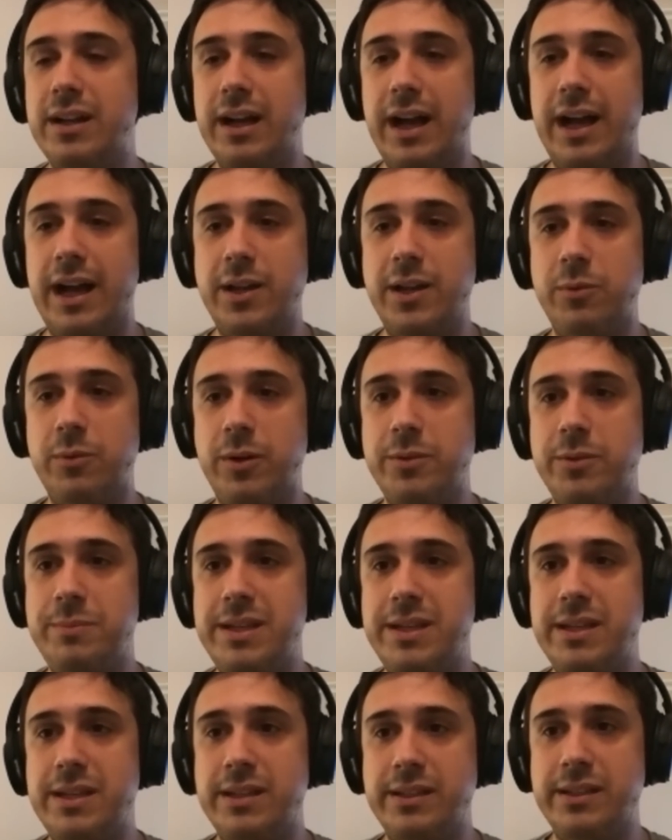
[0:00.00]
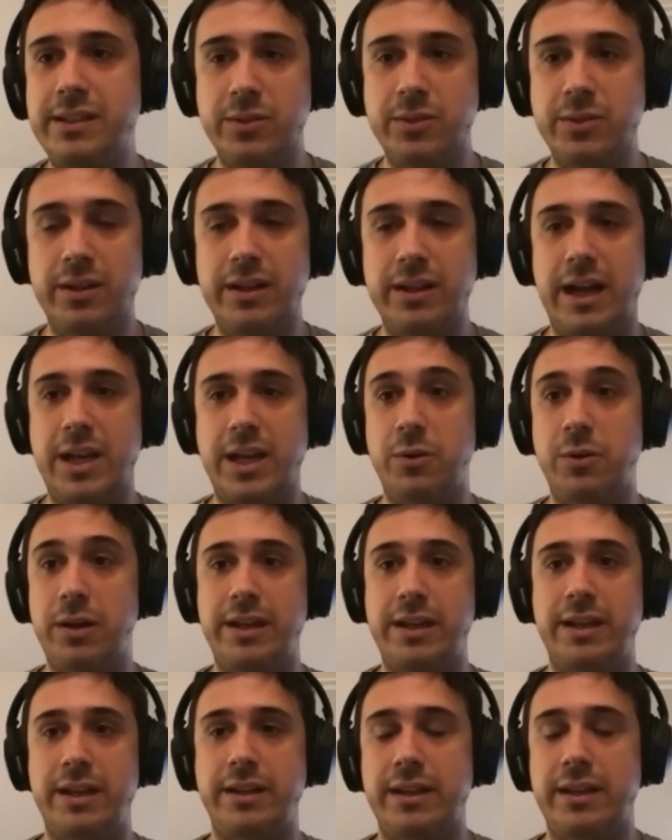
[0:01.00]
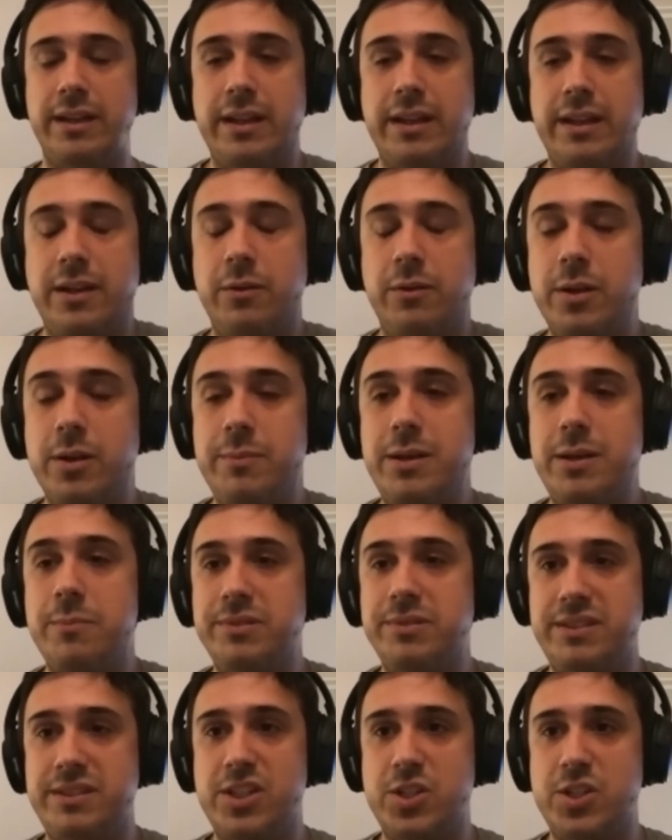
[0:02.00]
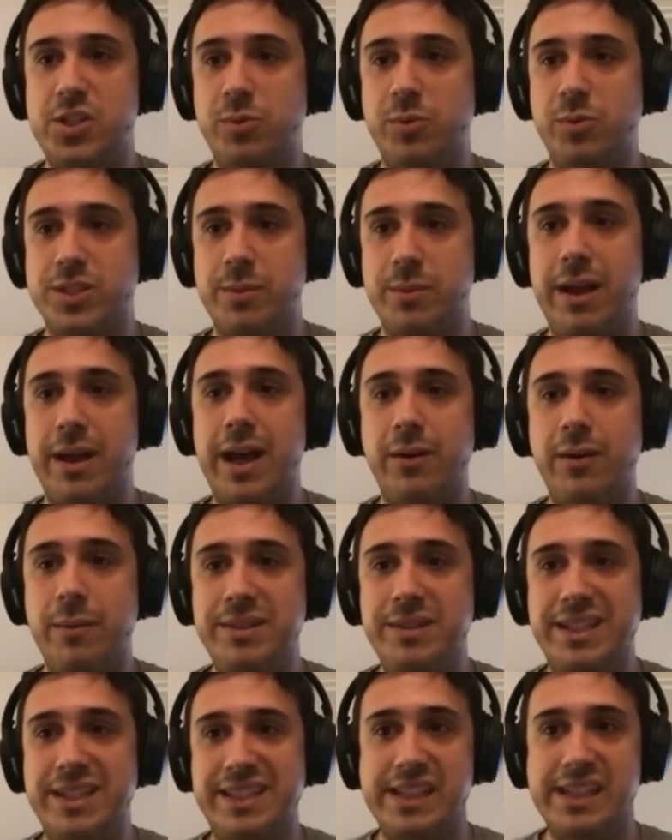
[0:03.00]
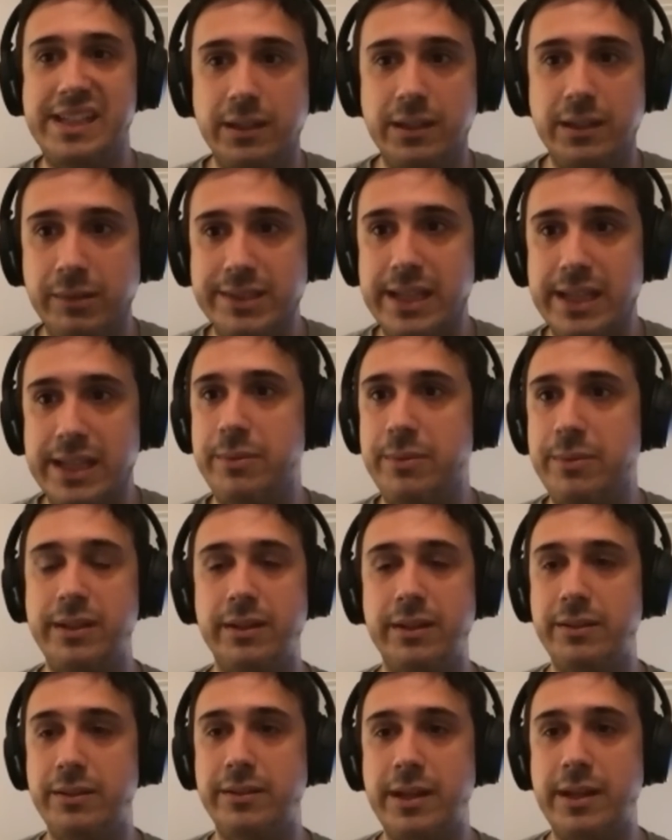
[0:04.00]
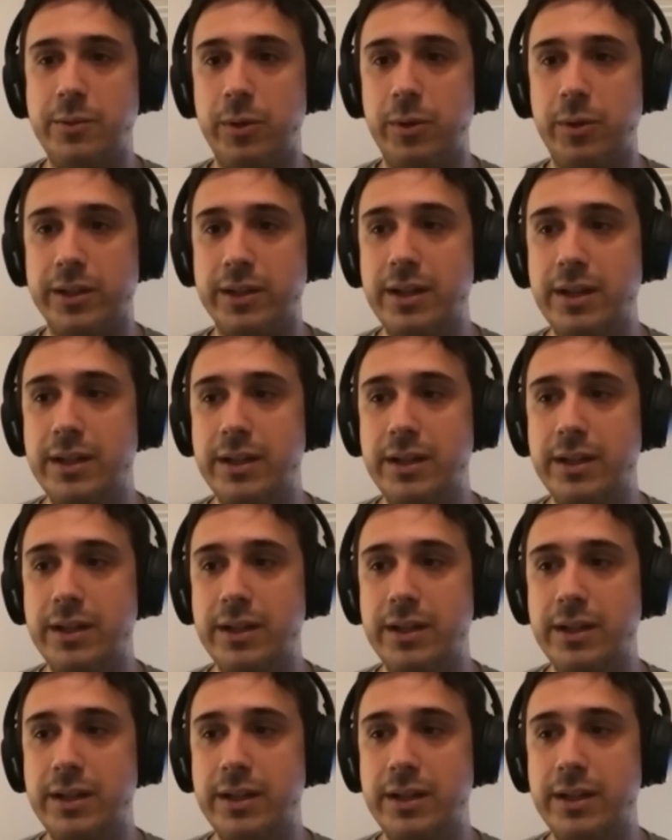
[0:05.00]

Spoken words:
I don't want to be, I don't want to be in a position where somehow I'm dictating what's happening on the network.